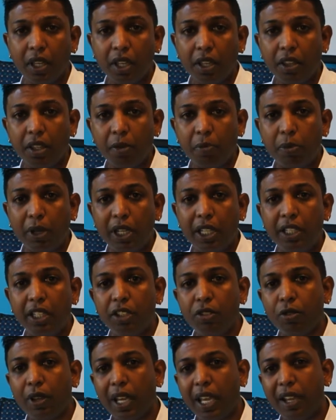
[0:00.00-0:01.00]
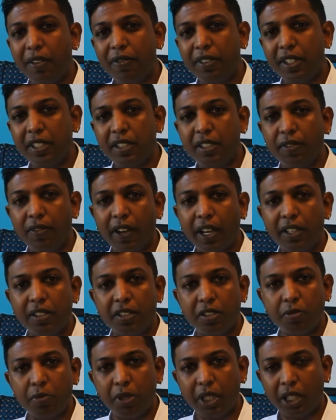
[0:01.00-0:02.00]
The ability to have these
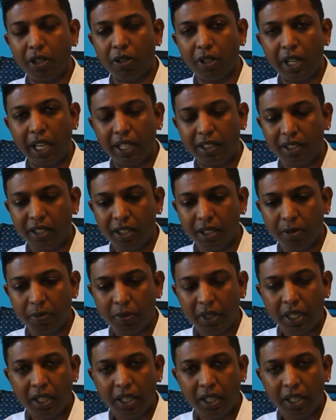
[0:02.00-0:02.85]
devices being connected,